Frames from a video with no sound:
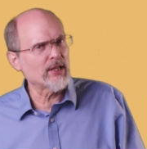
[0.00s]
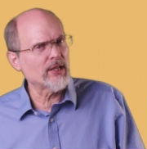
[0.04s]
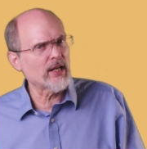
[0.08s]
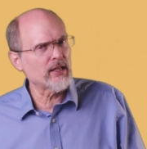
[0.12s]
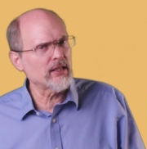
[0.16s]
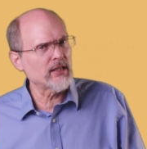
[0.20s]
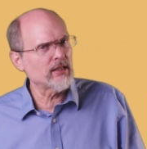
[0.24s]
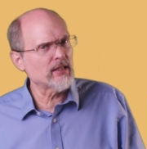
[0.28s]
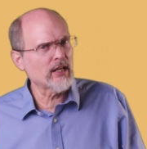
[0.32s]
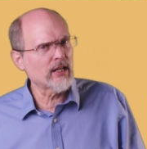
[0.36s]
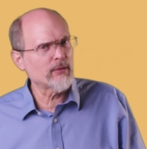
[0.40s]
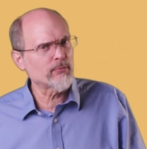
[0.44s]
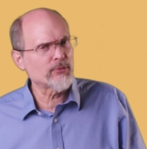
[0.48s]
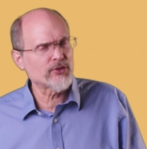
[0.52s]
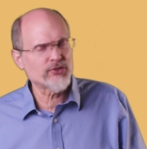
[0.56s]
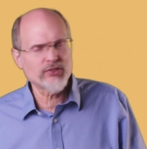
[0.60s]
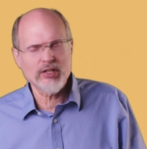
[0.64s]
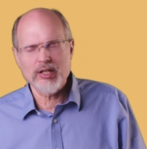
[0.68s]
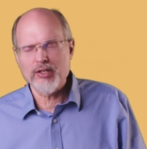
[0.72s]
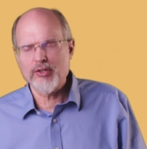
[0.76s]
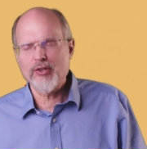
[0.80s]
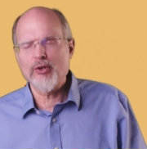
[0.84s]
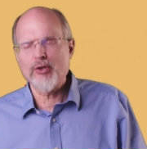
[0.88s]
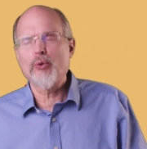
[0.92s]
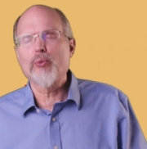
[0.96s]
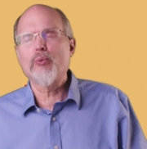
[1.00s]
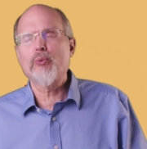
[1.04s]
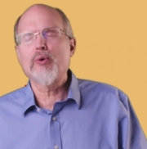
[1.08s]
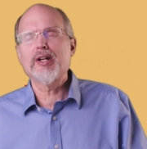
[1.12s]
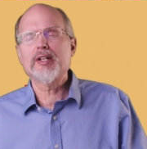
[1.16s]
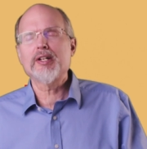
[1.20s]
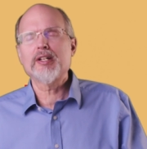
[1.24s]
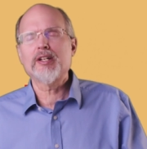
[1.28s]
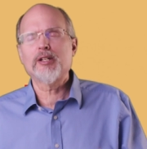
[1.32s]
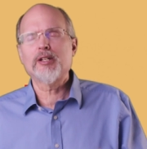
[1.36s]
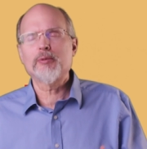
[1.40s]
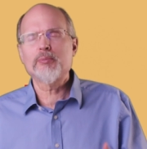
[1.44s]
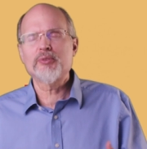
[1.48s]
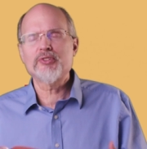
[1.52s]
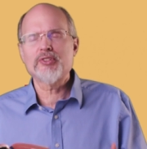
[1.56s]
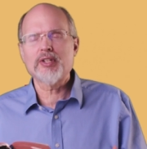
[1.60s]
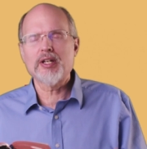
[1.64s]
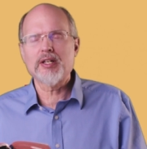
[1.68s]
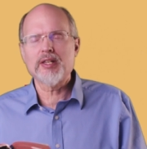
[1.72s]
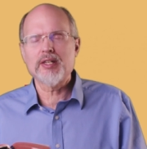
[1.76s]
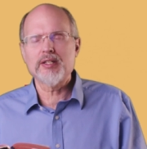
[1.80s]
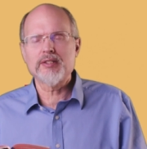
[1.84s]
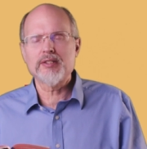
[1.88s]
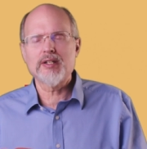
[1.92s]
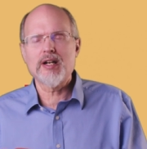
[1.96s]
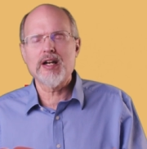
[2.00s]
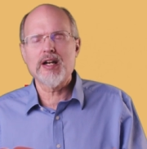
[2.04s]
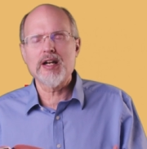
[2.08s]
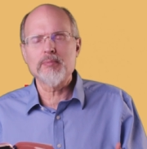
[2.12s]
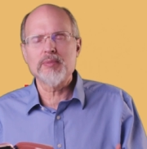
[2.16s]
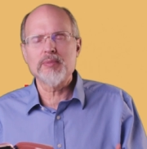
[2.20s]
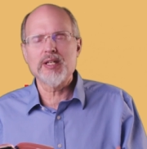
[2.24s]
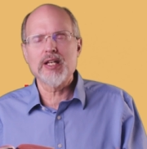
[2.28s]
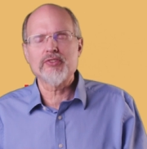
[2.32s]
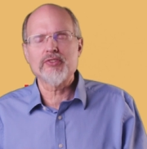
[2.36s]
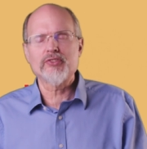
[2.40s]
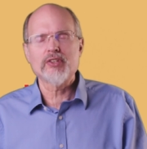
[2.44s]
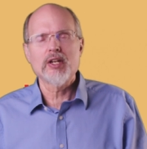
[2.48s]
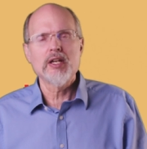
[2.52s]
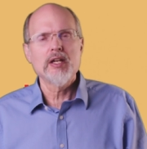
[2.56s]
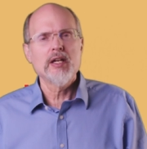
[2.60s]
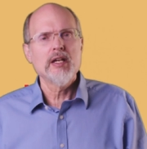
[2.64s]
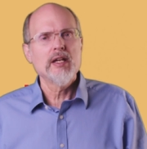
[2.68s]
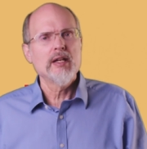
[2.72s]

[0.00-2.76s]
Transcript: 99%? No, 100% of the time. Yes.